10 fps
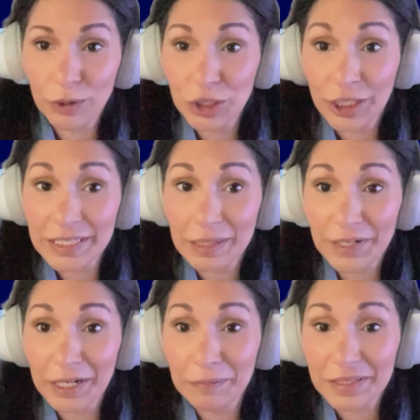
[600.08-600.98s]
one chance
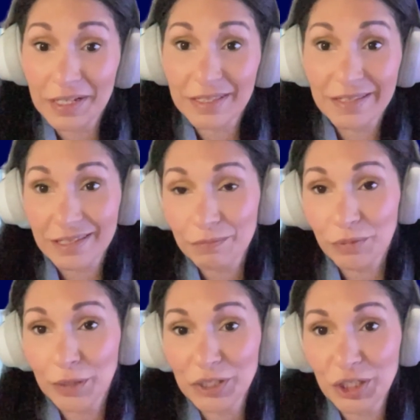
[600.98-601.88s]
sometimes. That's
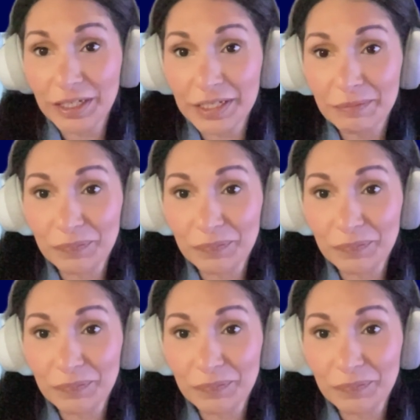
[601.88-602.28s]
pretty much it.